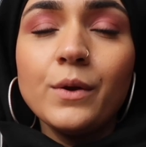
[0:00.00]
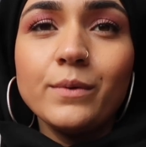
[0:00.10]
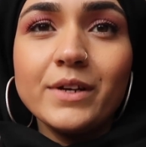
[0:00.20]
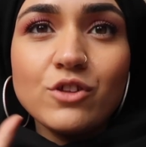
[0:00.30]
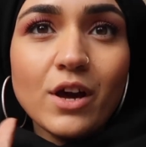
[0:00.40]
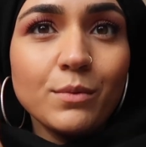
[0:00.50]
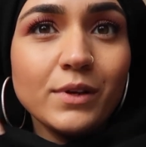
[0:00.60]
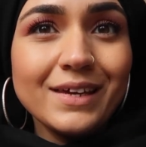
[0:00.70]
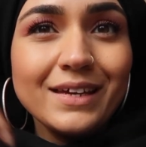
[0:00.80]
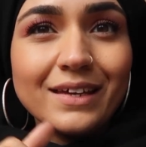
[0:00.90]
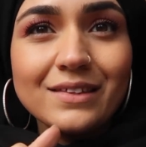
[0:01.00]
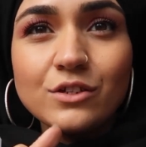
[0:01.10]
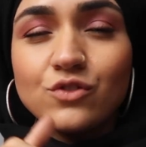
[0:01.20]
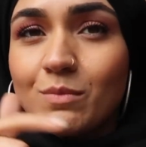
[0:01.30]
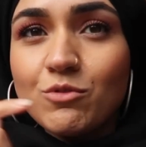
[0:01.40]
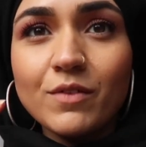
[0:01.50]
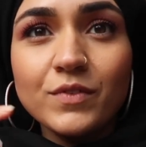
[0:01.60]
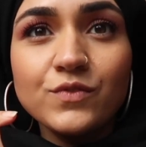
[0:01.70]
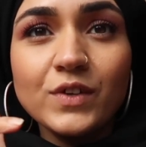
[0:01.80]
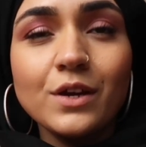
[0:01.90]
which I will link in the description of
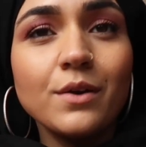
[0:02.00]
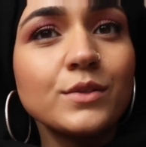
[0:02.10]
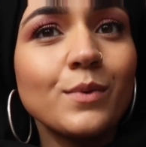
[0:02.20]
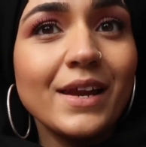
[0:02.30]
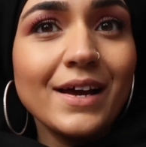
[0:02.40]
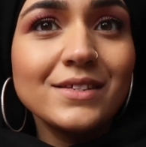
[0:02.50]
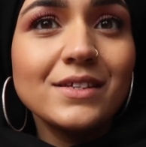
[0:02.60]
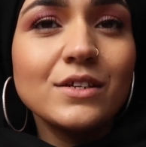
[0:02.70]
this video, as well as the